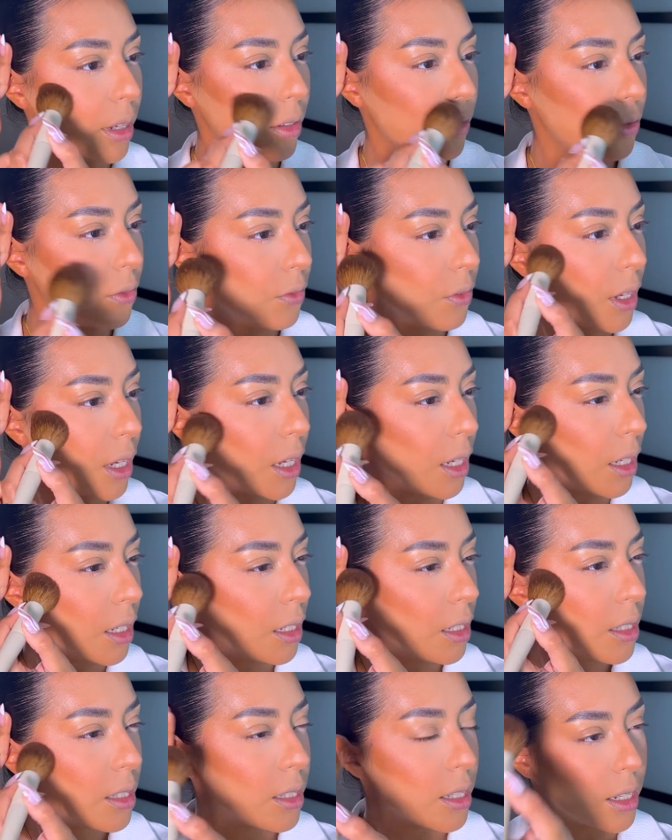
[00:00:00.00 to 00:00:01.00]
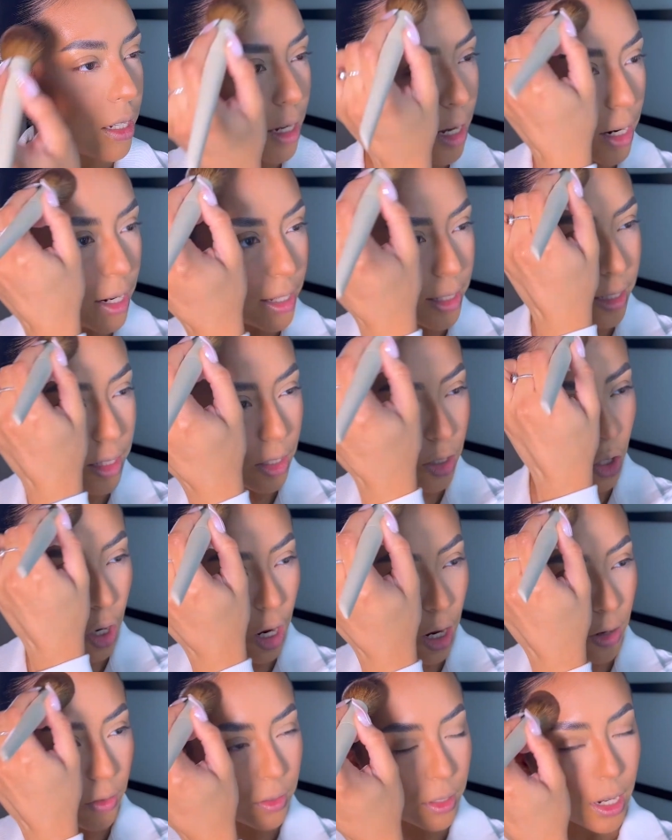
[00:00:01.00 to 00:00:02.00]
face and not as
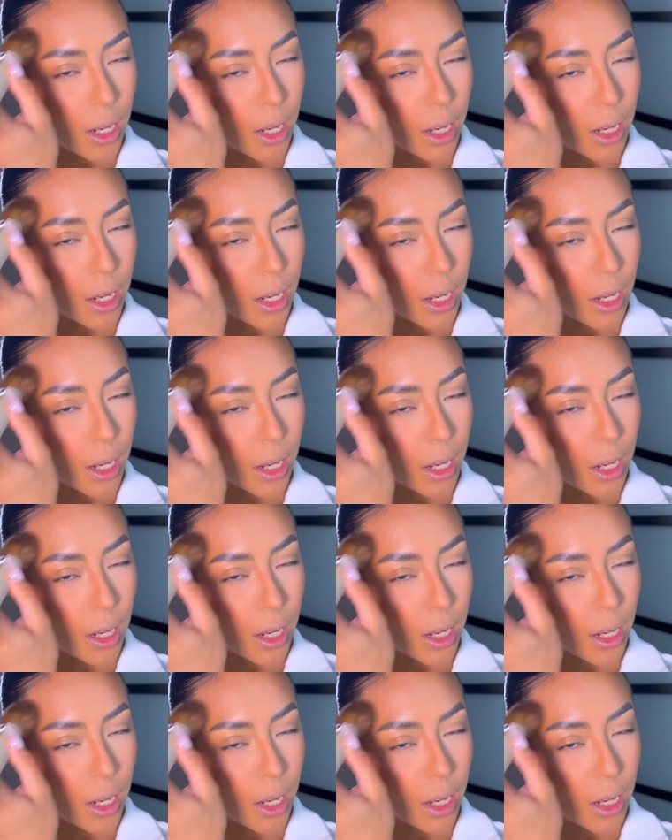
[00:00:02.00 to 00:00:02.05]
soft,